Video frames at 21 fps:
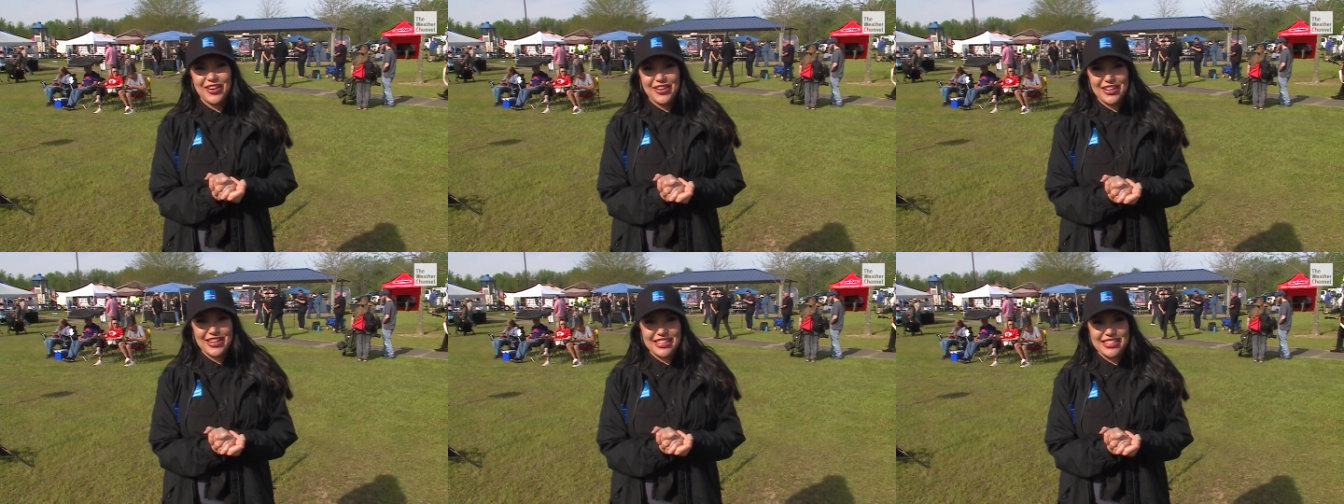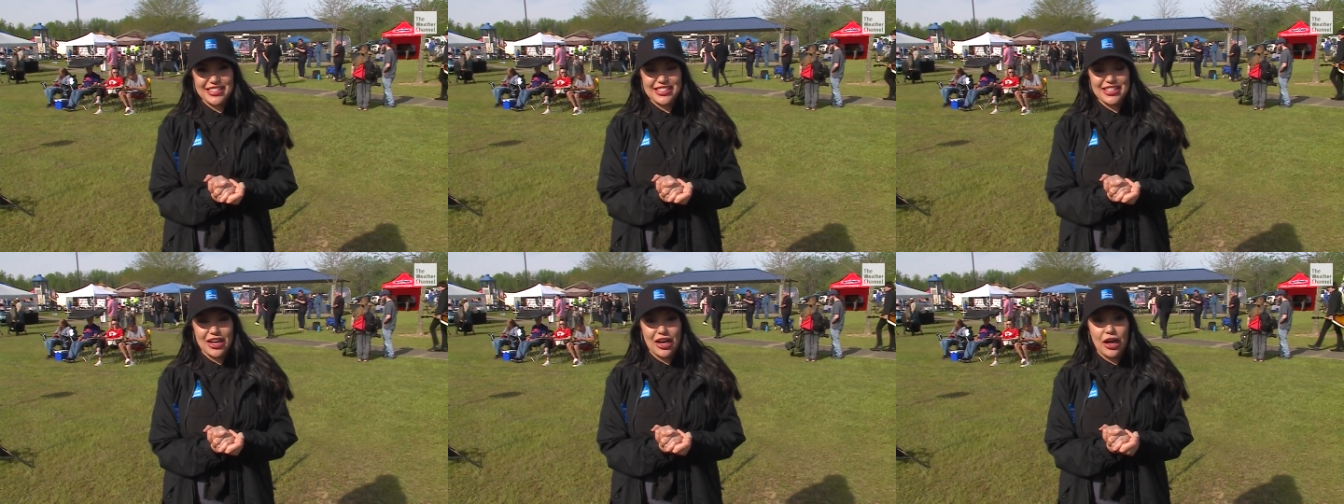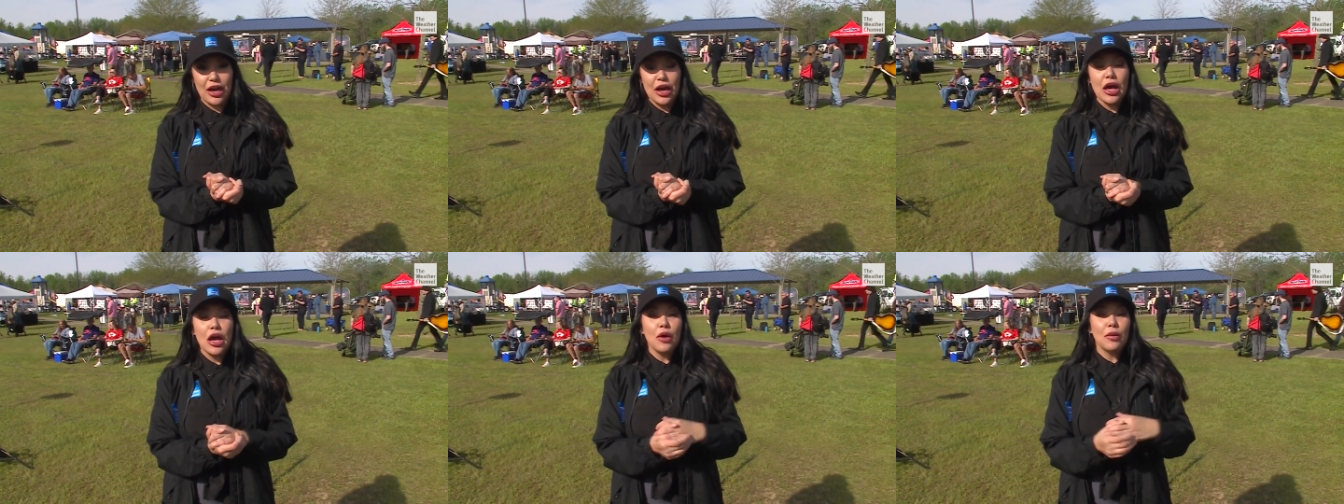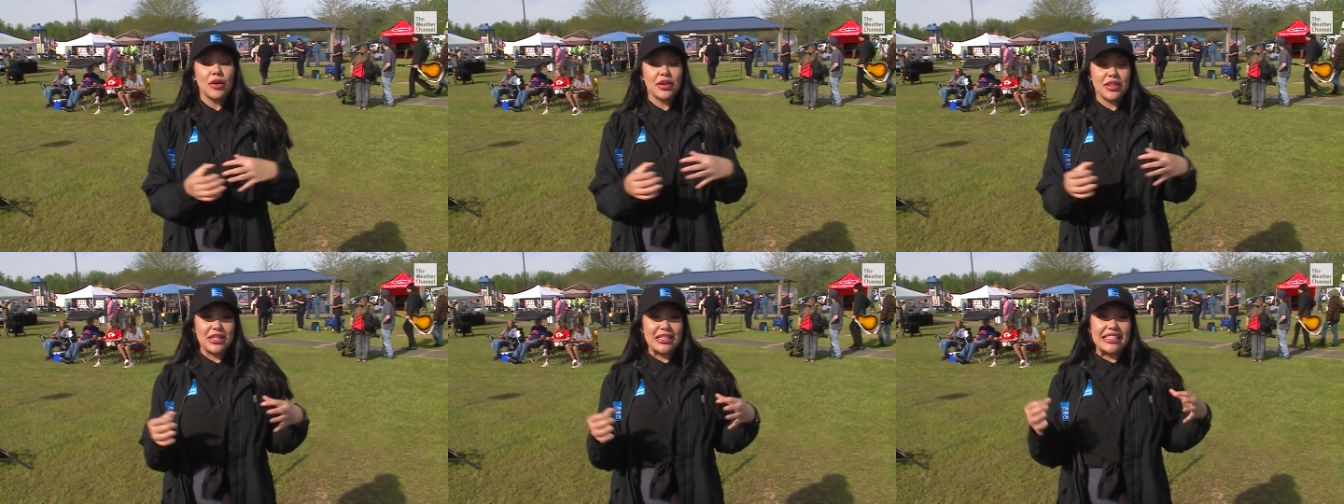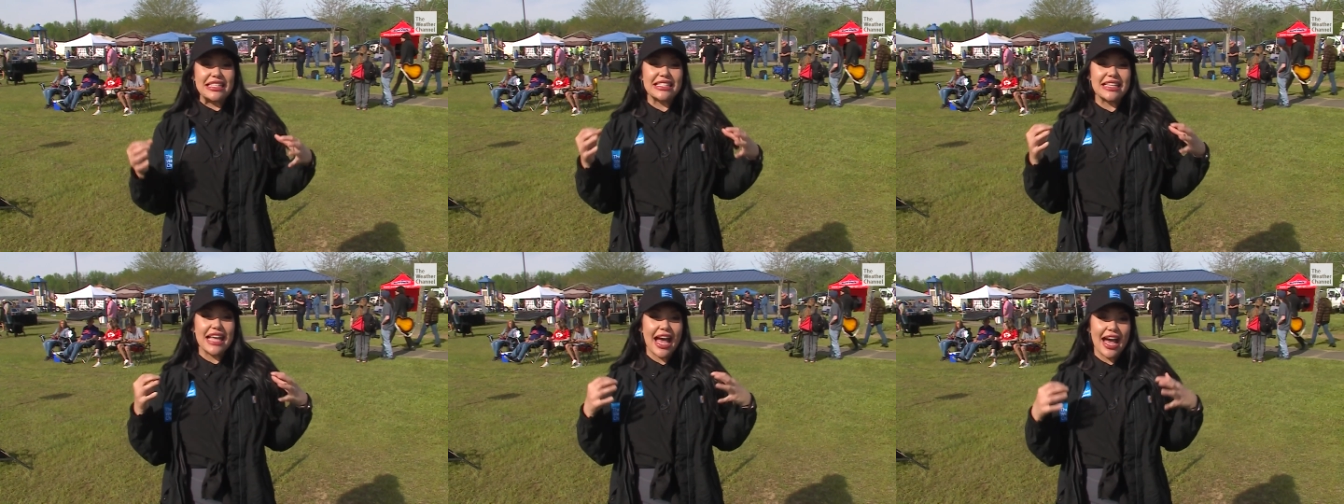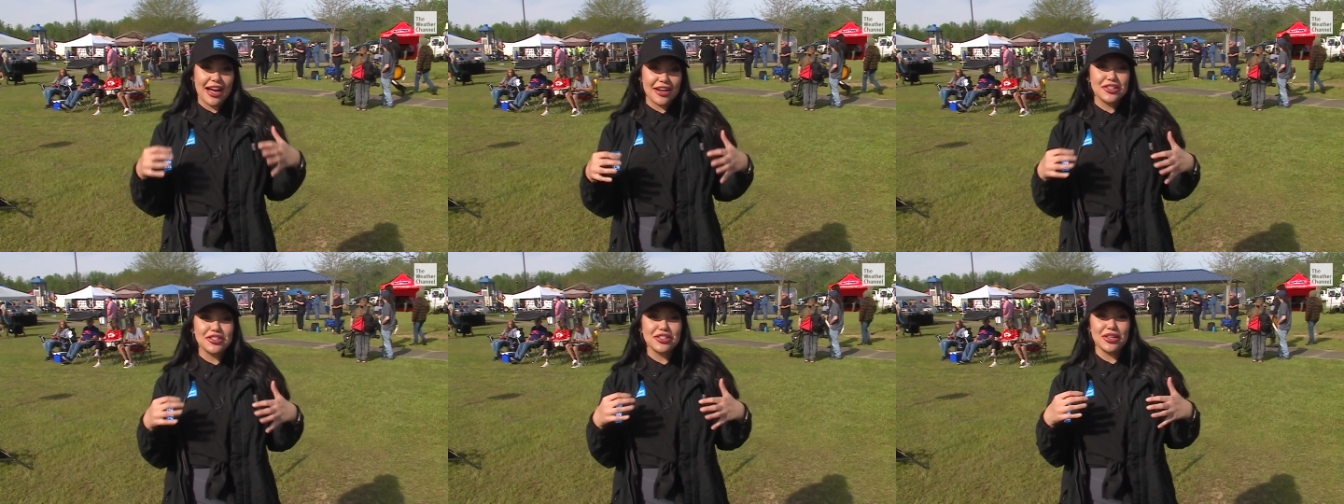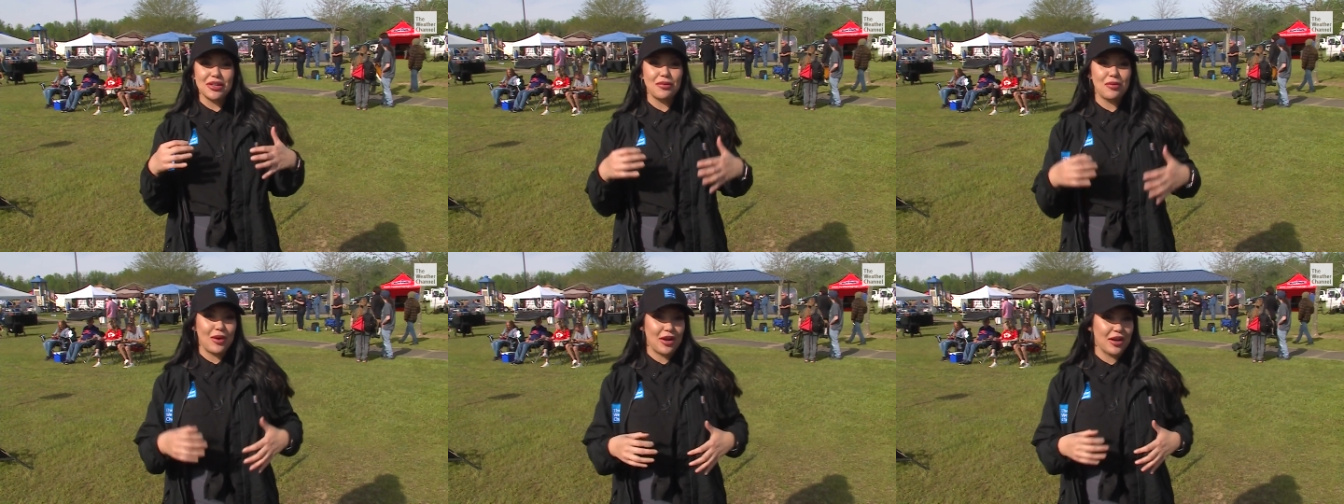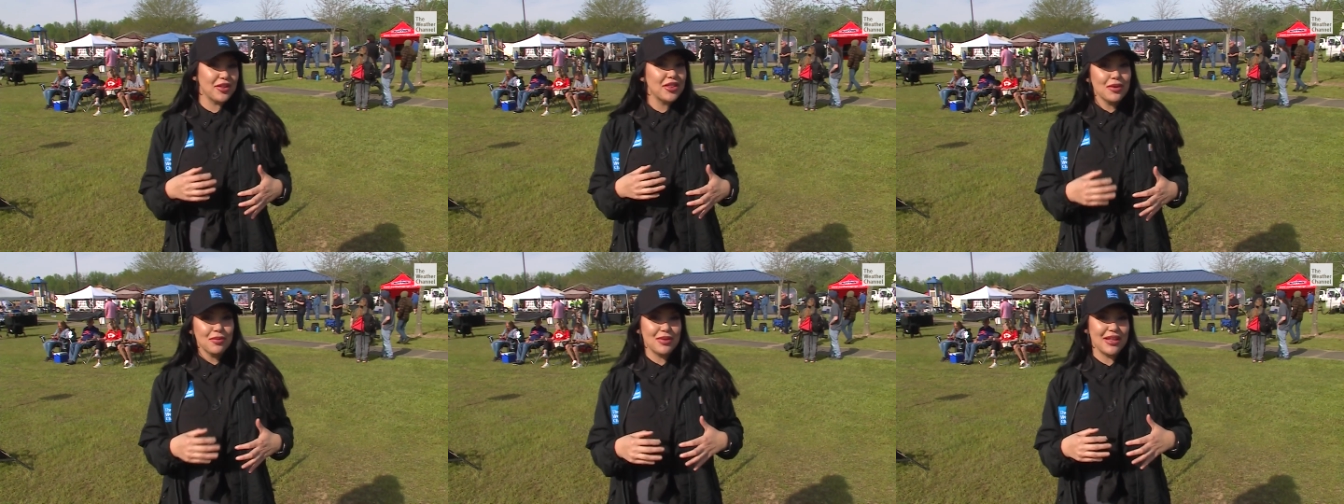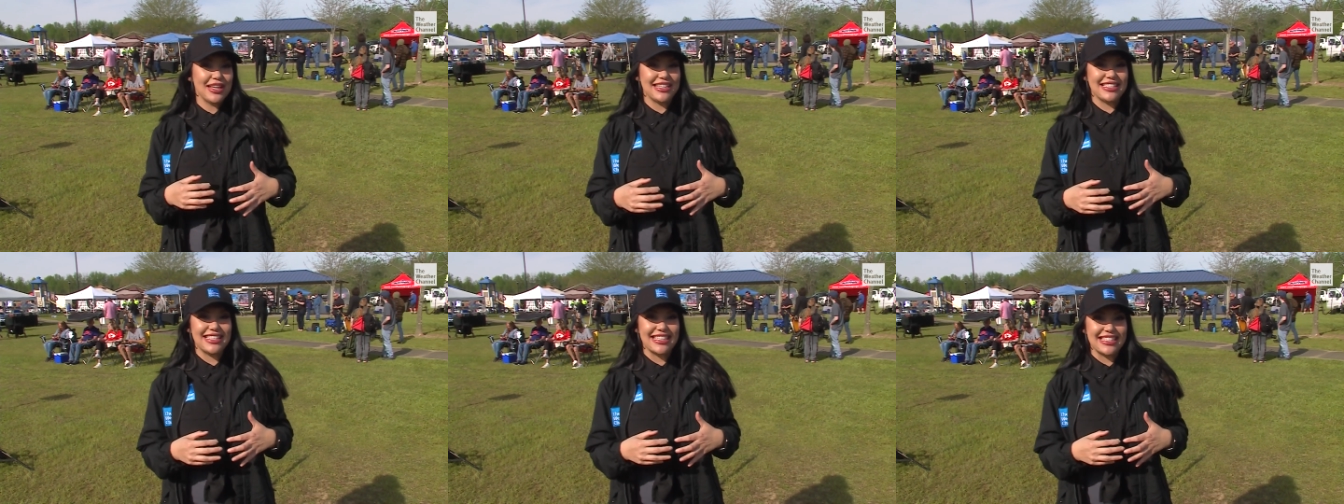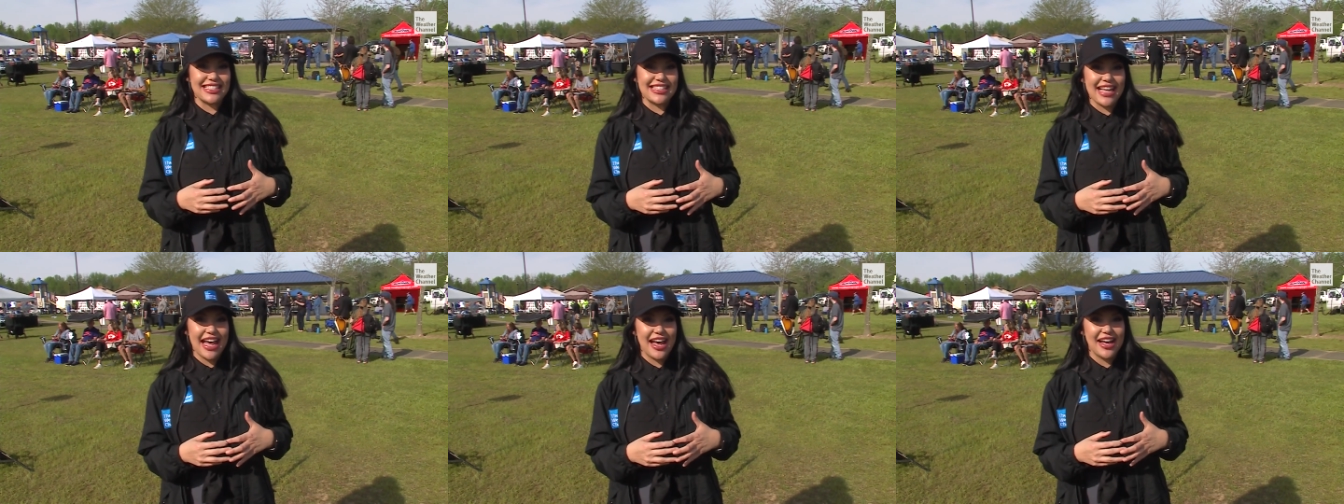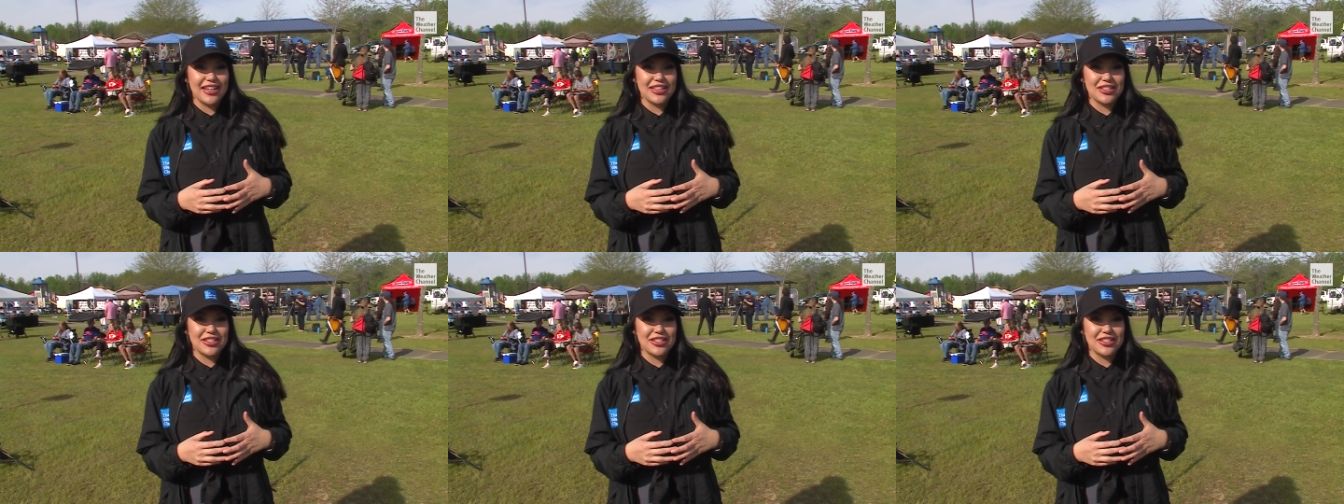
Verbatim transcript: Arkansas, where this is actually one of the places that